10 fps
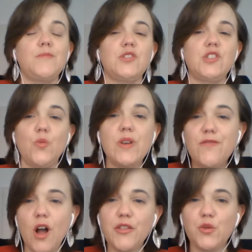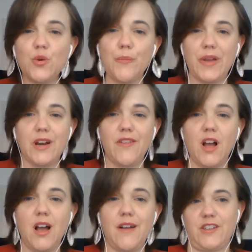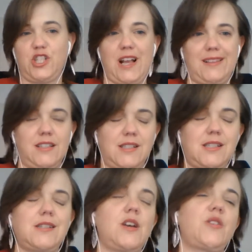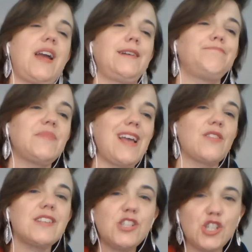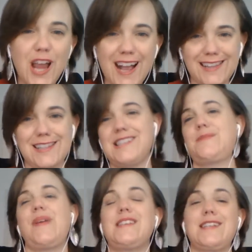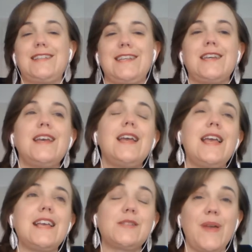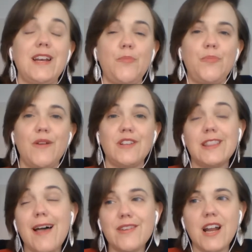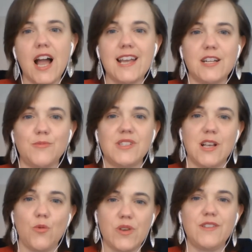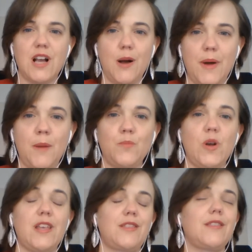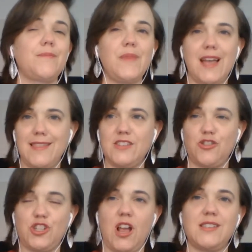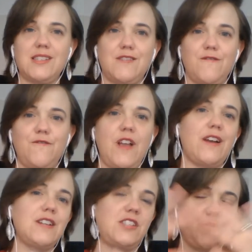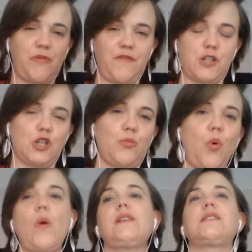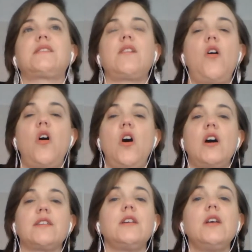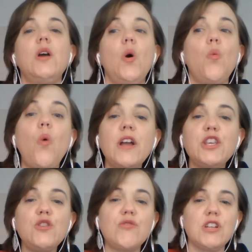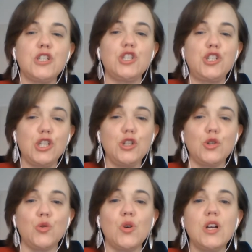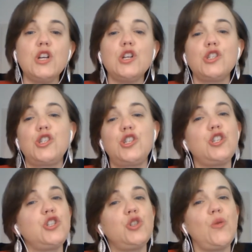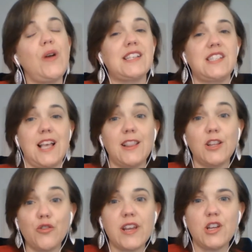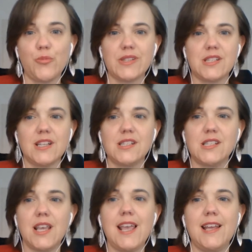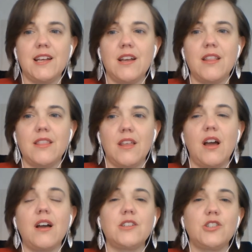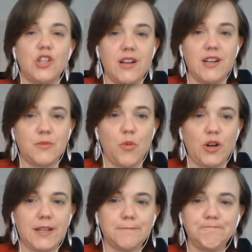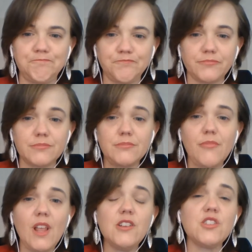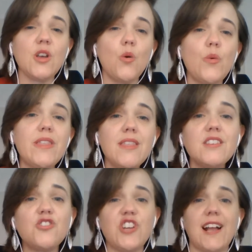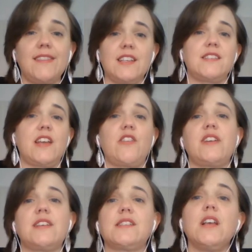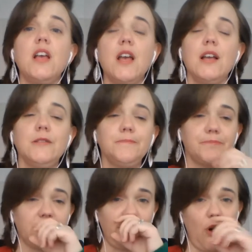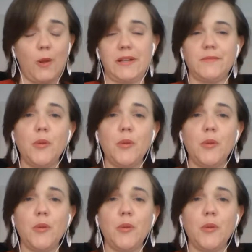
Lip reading: So we've gone through a bit of a checklist, okay? Now, this checklist basically is made up of 11 items that we've come up with. And these are just very superficial points on what you can do to accelerate your business in the Chinese market. So within this checklist, there is the following.